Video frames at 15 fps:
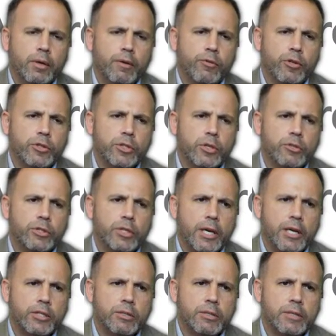For
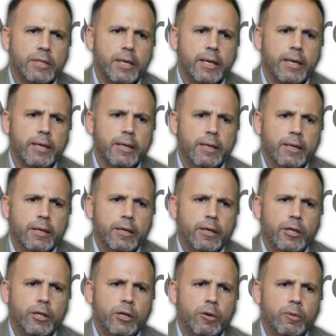associations, I
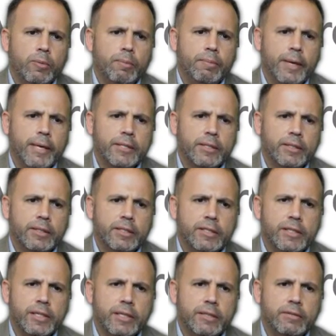basically
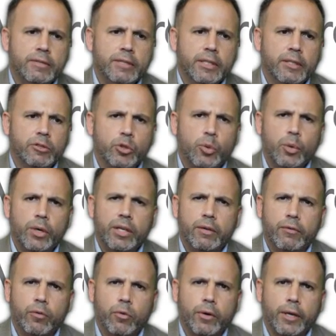said 20 to
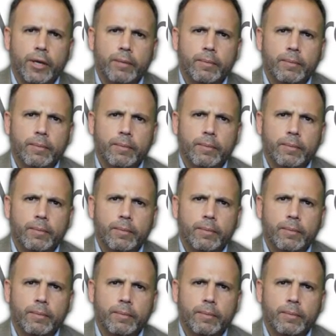40.